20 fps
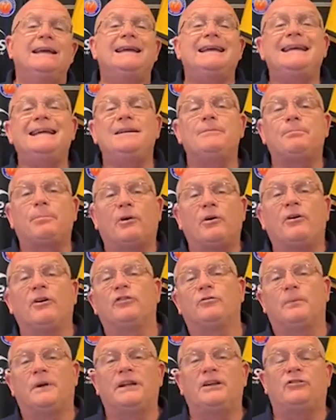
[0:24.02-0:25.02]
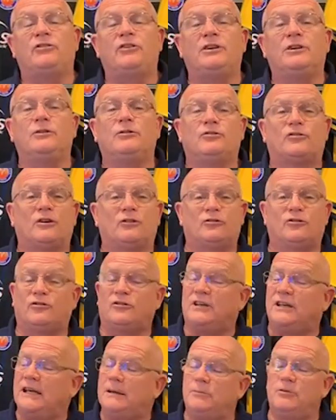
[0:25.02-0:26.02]
in prize money to you, so
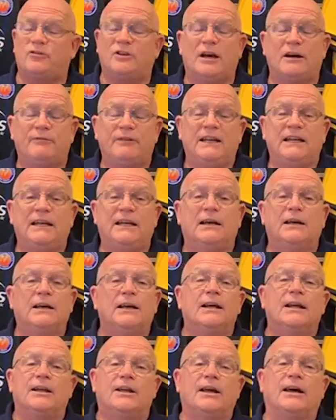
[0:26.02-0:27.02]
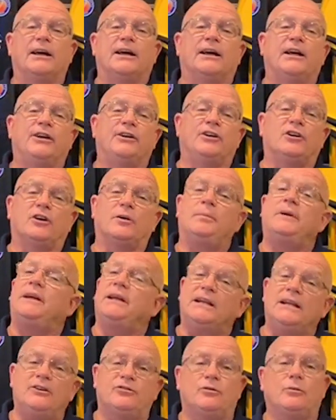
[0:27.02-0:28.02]
just keep yourself in it. Uh, you've got to
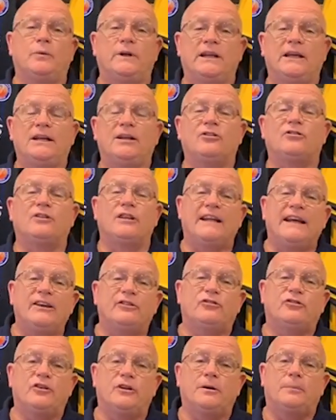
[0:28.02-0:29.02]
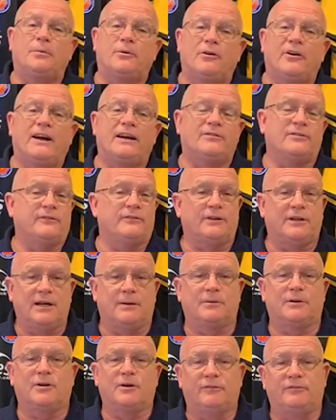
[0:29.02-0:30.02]
be in it to win it. It's less than a price of a
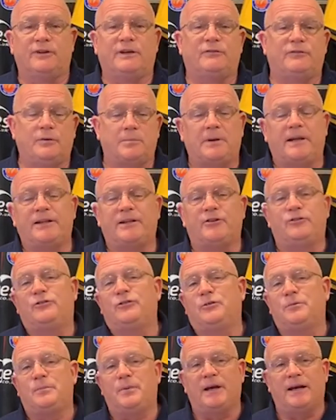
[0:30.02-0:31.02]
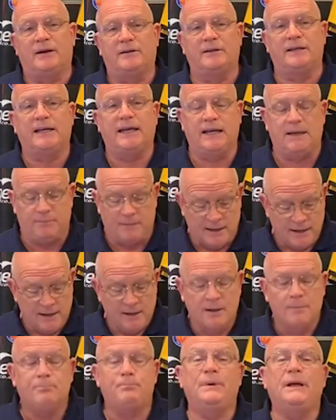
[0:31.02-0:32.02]
cup of coffee if you play the £2 game.
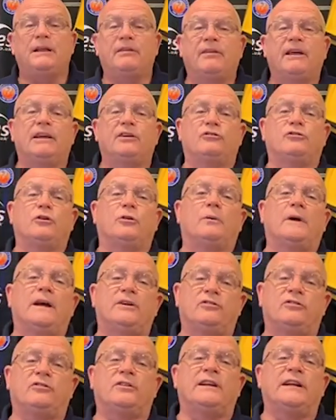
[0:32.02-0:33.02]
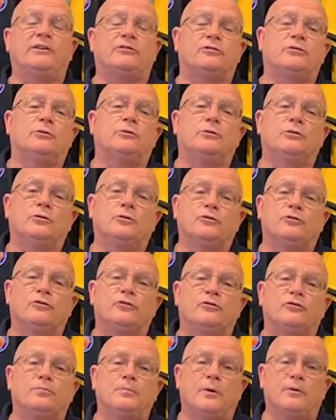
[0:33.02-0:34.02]
Big thanks to Oasis Electrical, of course,
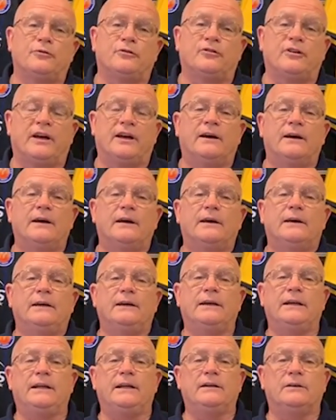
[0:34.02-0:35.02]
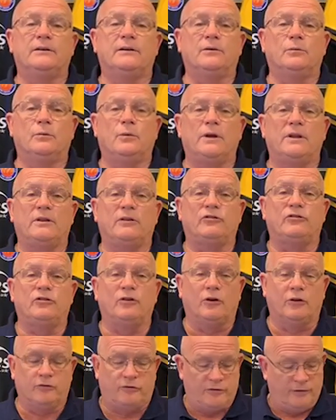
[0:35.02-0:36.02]
who sponsor in with a
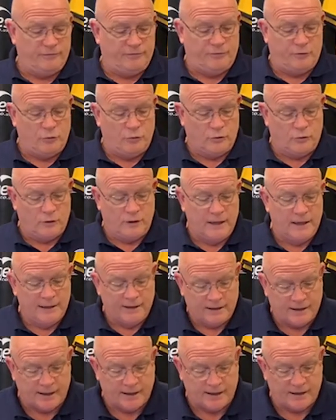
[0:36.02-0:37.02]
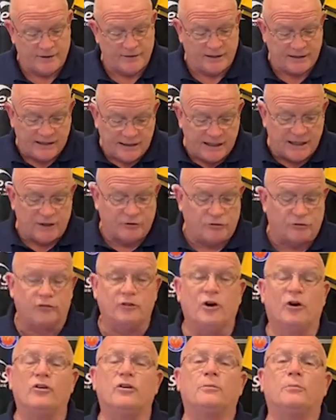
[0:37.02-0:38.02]
shot for uh, the year
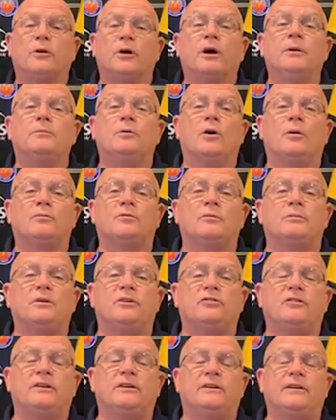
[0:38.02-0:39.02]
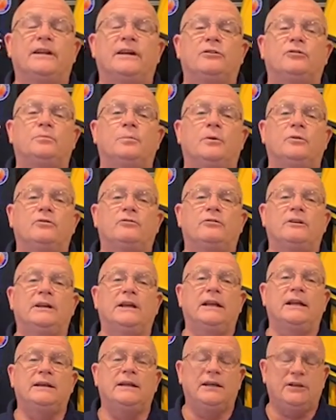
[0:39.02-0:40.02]
just gone. I'm right, optimistic that they'll sponsor
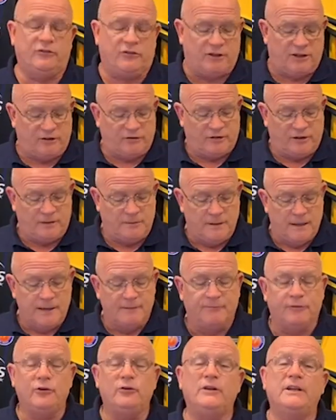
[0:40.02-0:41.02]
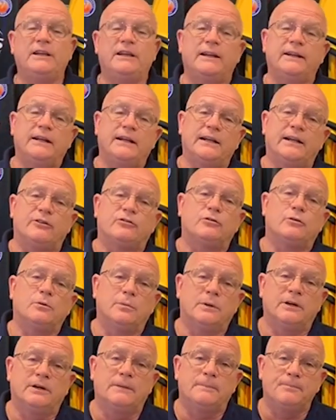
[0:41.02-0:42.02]
it again next year. So if you need any
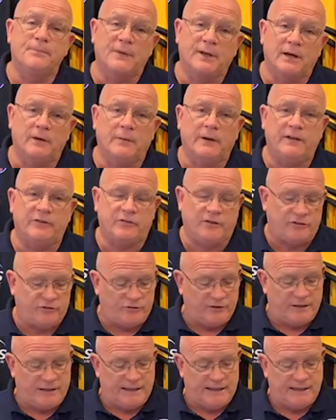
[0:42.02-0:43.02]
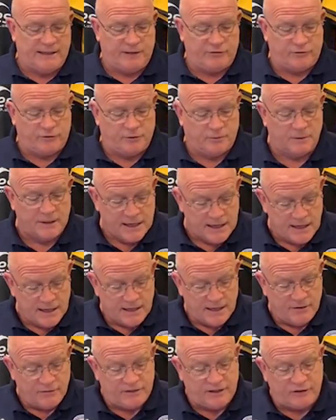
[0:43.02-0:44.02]
electrical work, Oasis Electrical.
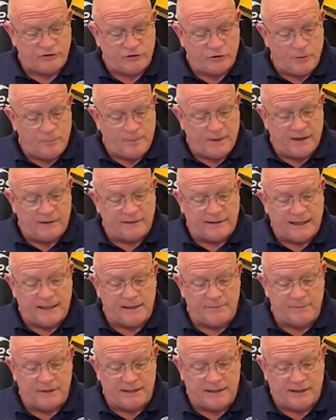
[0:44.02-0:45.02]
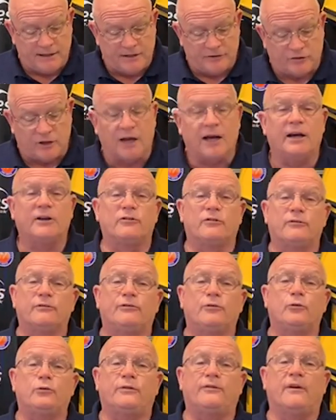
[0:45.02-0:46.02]
The £2 game is
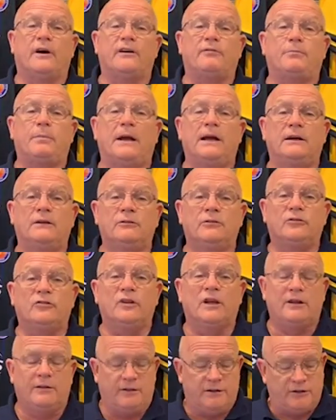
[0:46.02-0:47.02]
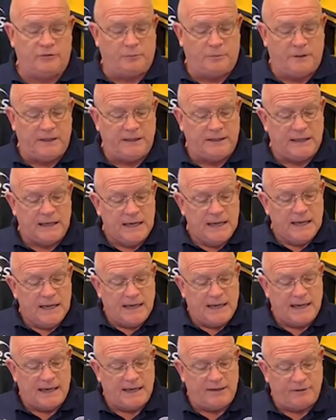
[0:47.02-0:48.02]
£145 this week,
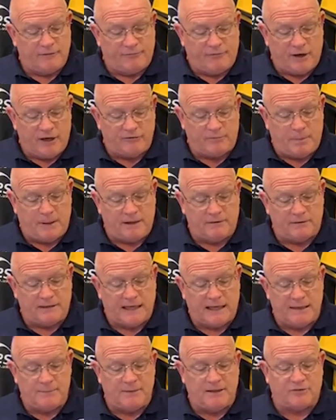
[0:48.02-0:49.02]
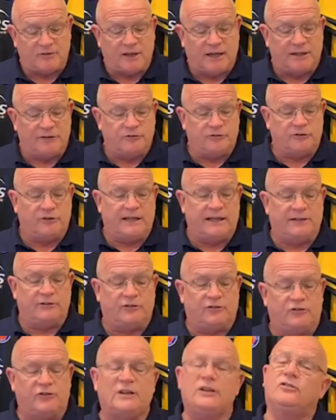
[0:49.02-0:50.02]
and the £5 game is
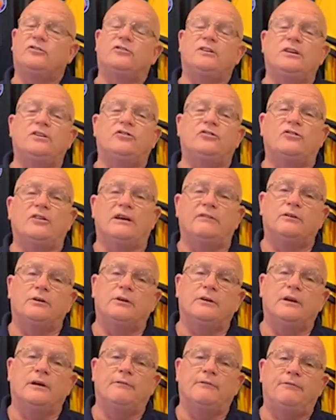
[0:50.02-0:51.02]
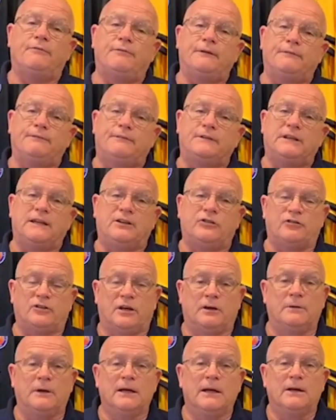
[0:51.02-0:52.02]
£167.50.
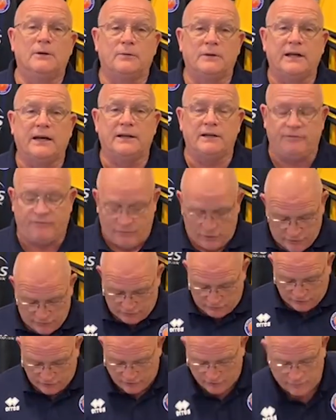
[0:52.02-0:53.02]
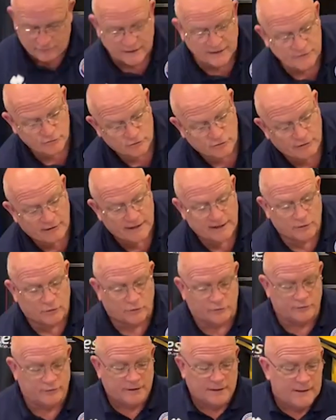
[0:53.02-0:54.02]
So without any further ado, let's crack
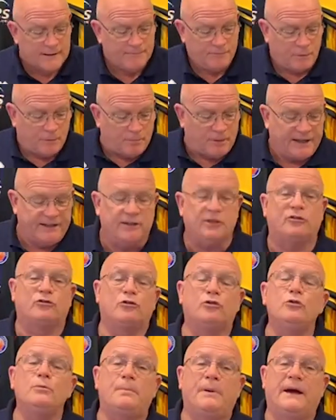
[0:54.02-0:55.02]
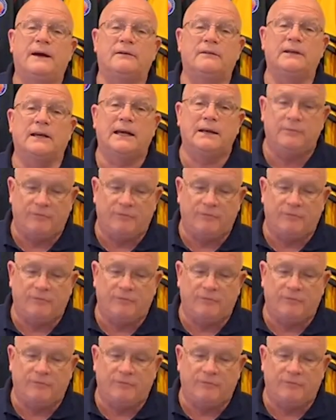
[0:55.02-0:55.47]
on. We'll play the £2 game